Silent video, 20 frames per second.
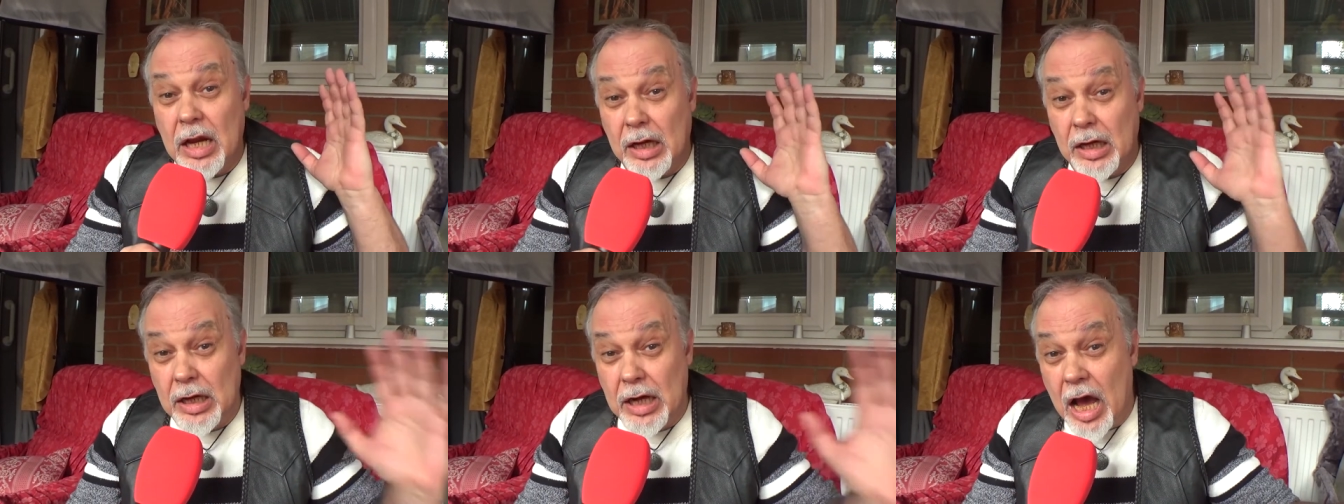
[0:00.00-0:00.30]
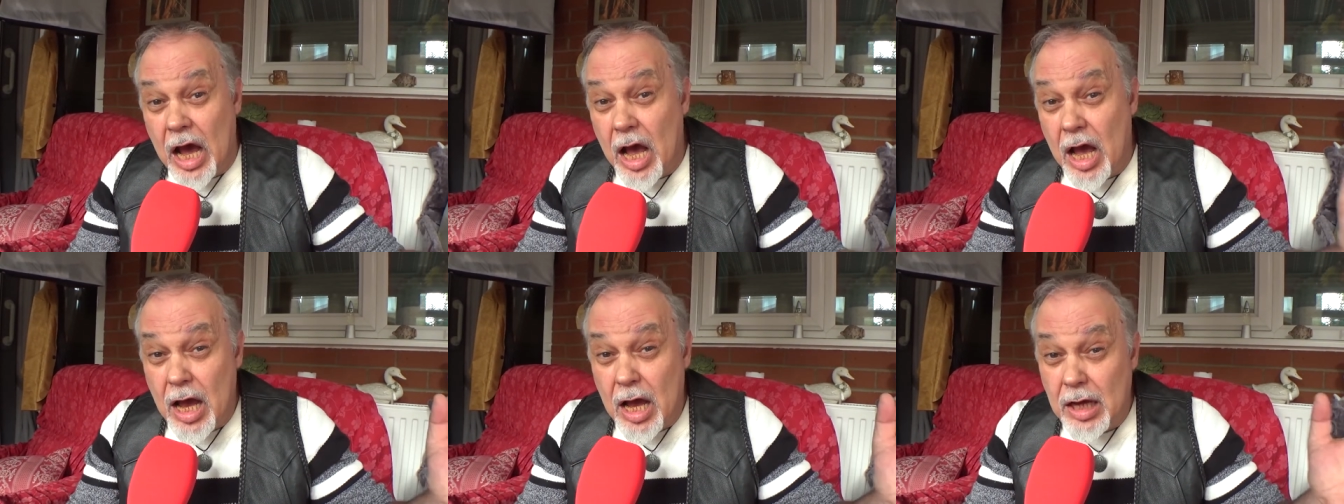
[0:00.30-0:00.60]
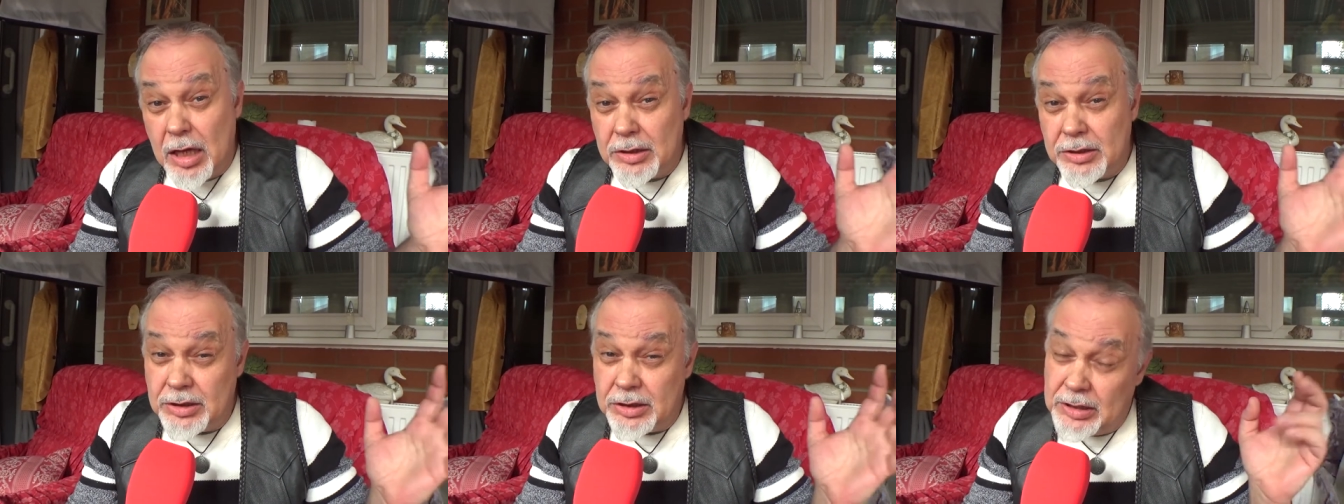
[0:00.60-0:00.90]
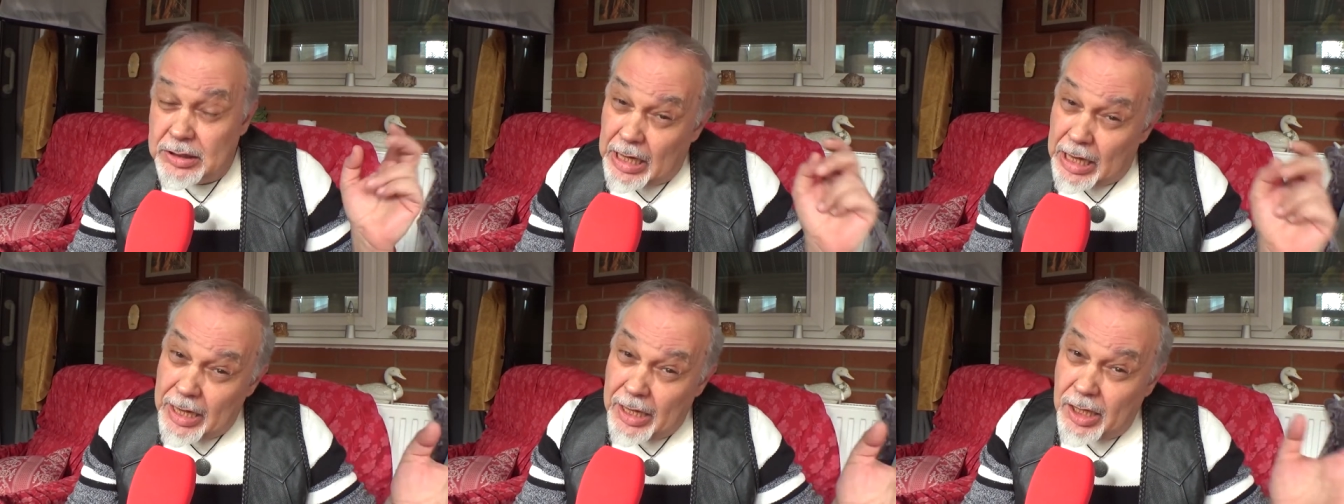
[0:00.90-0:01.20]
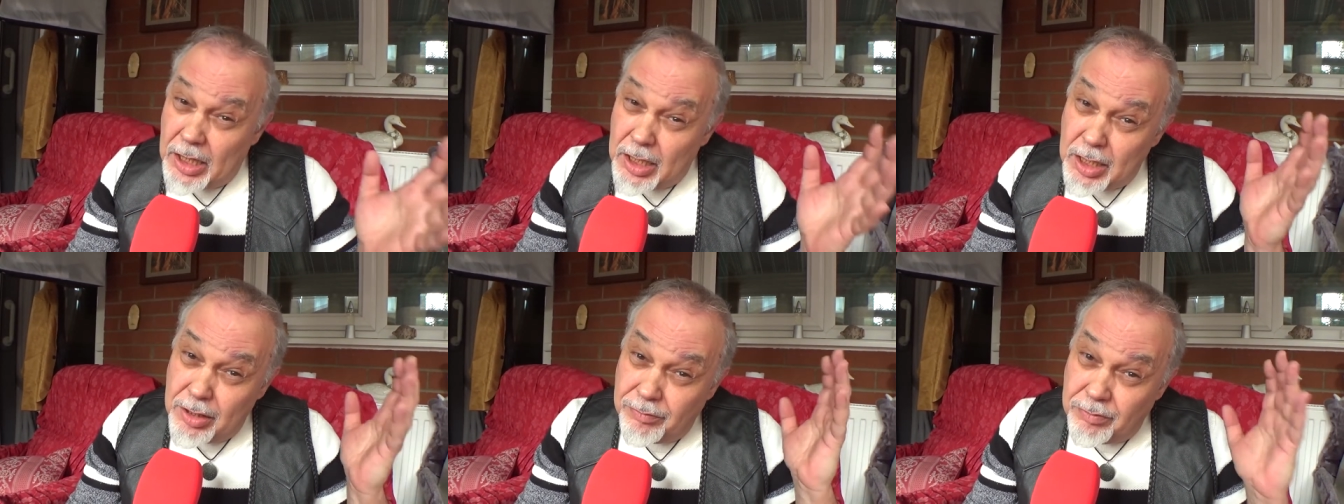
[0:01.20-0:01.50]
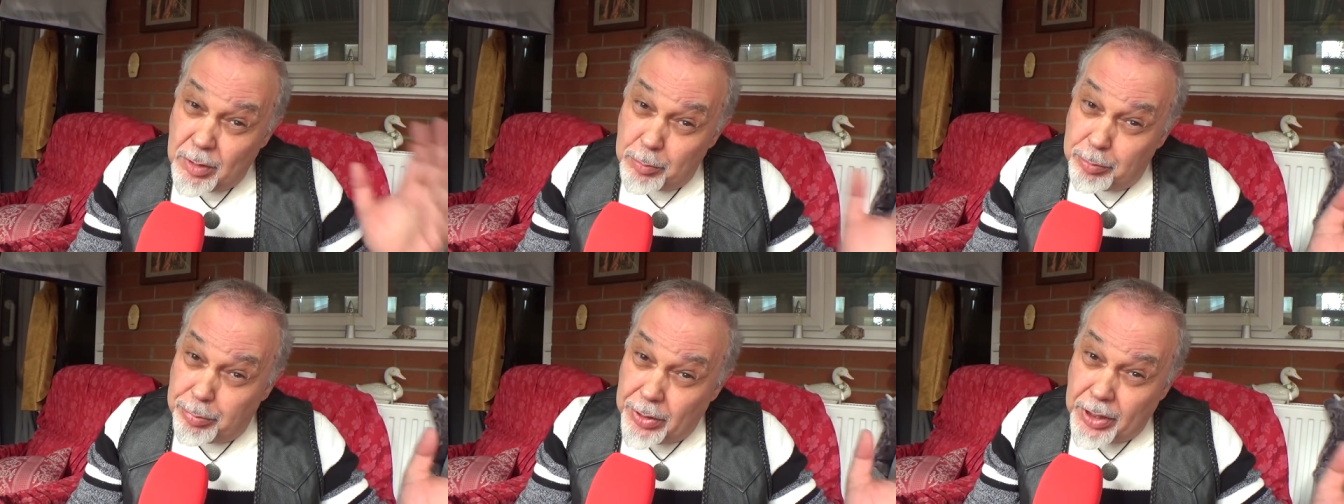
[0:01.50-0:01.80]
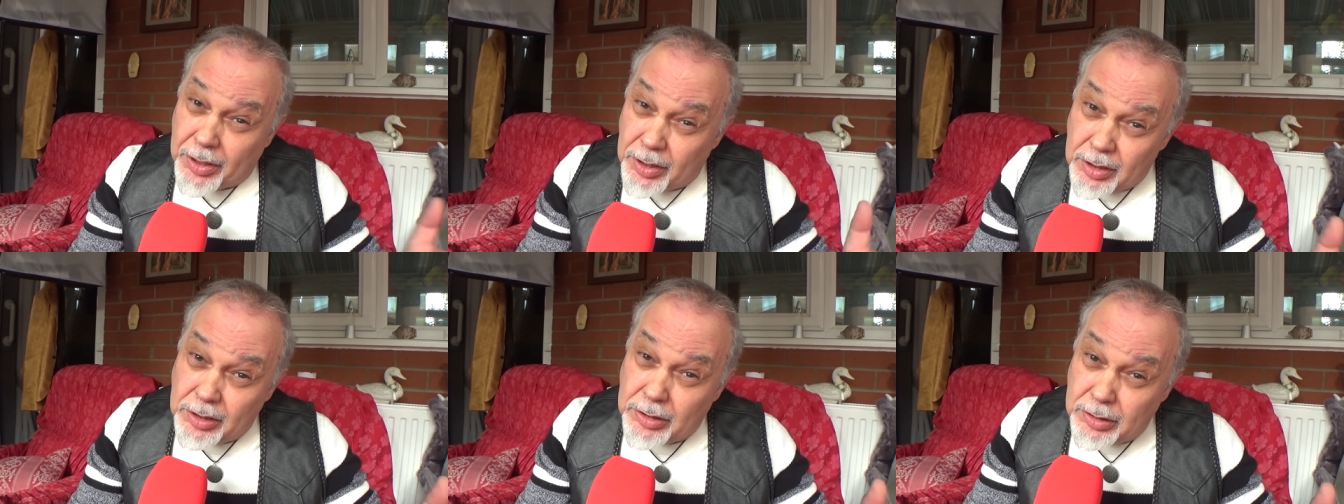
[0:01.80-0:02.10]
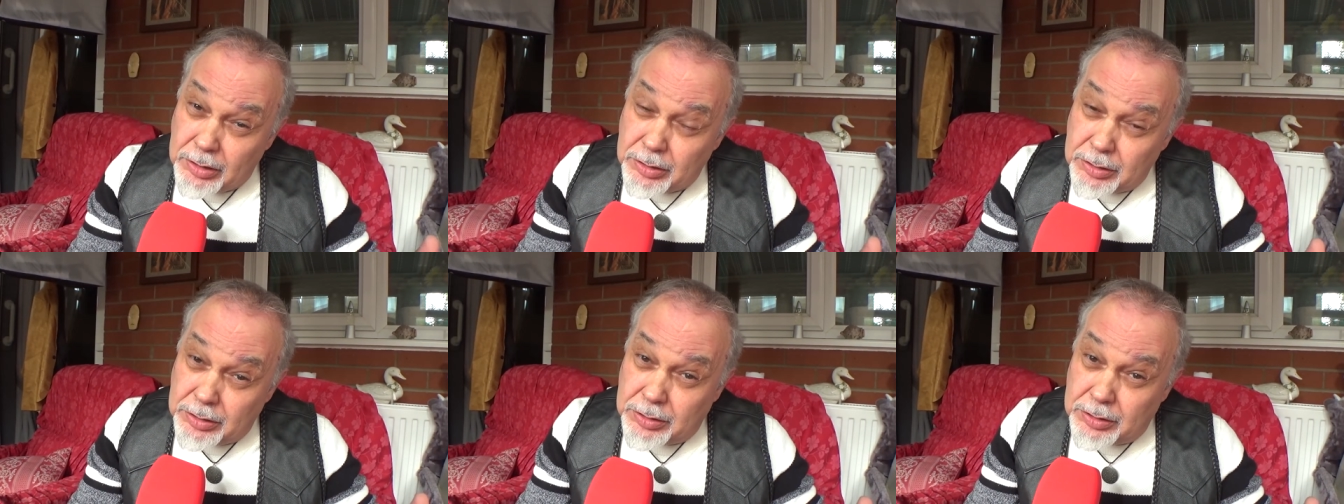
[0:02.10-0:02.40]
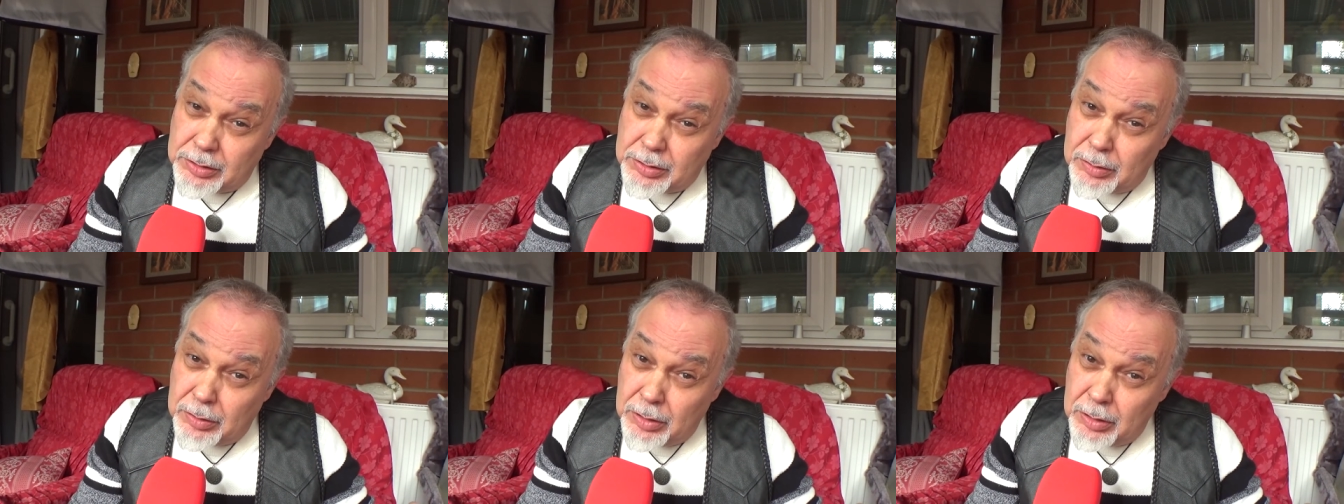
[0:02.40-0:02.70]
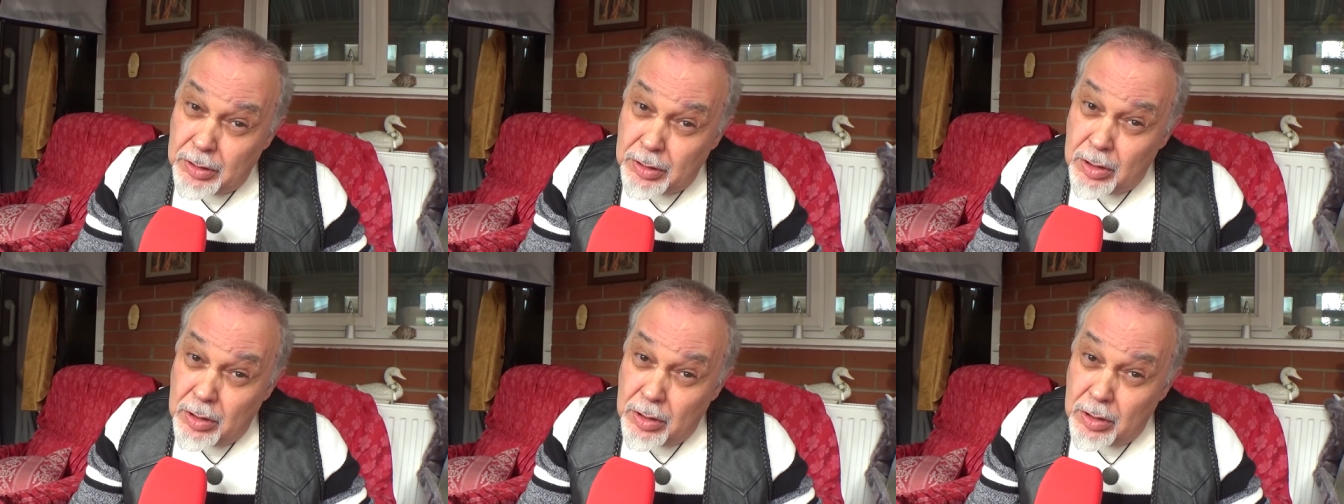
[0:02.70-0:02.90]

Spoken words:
last king of the Britons.